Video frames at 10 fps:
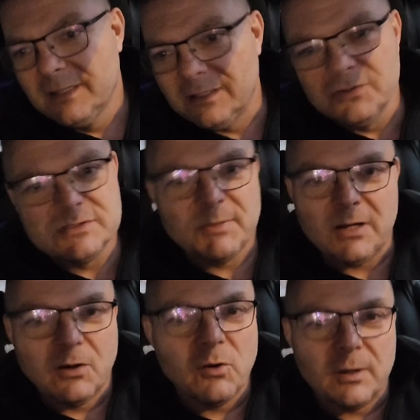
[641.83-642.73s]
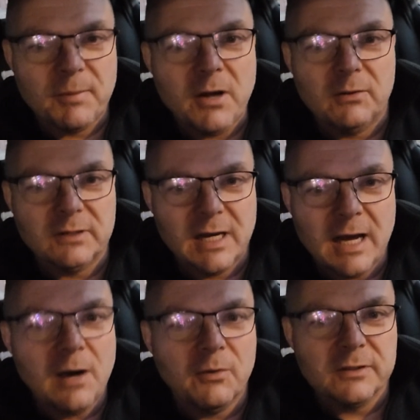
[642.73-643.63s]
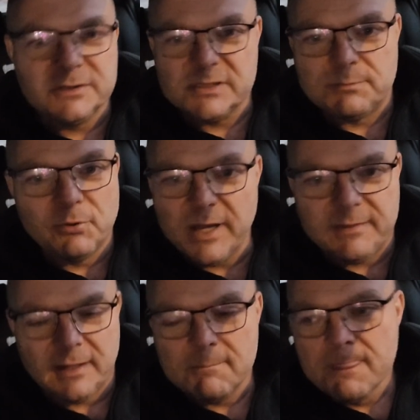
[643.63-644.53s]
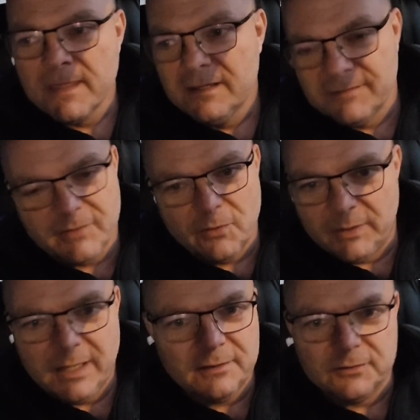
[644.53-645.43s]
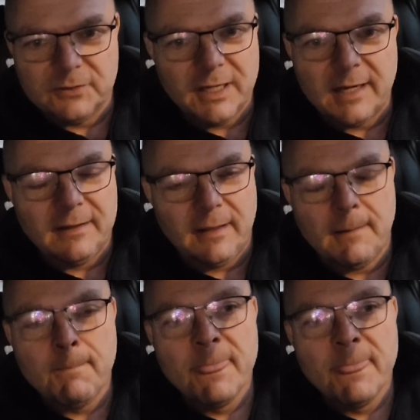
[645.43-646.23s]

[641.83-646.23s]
You lose about a quarter pound an hour just breathing if you don't eat or drink anything.